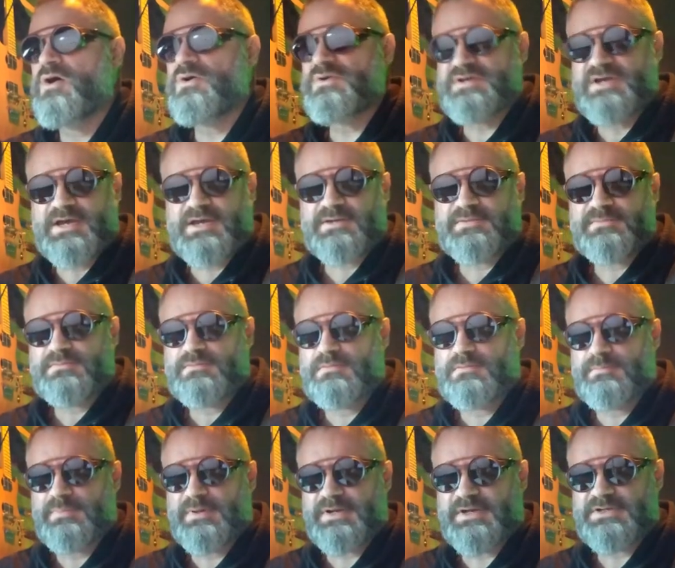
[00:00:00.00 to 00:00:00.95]
Okay,
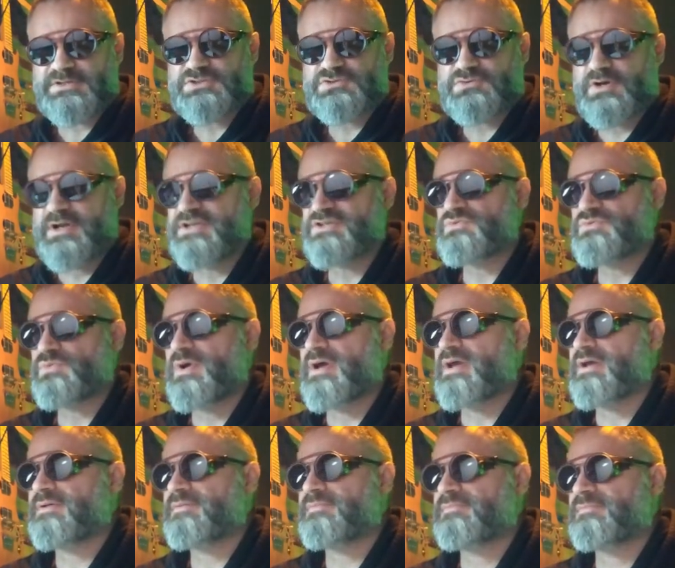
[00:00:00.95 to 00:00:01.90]
but in a strange
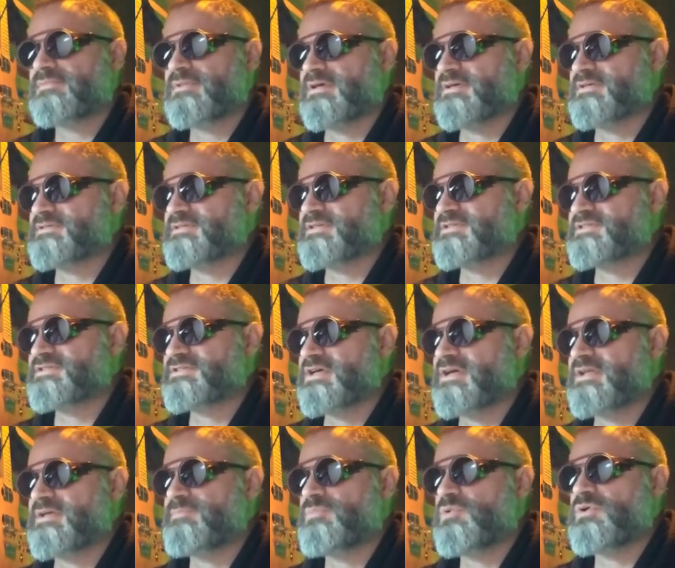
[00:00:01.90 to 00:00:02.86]
way, as this
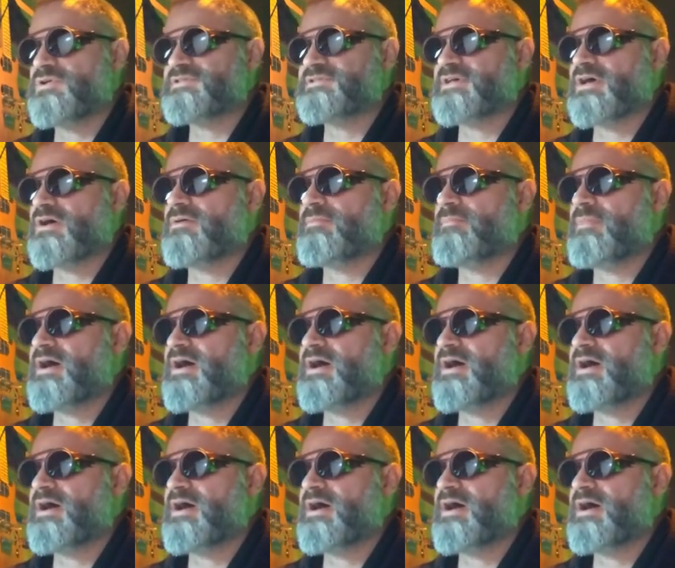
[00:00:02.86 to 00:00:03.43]
study points out.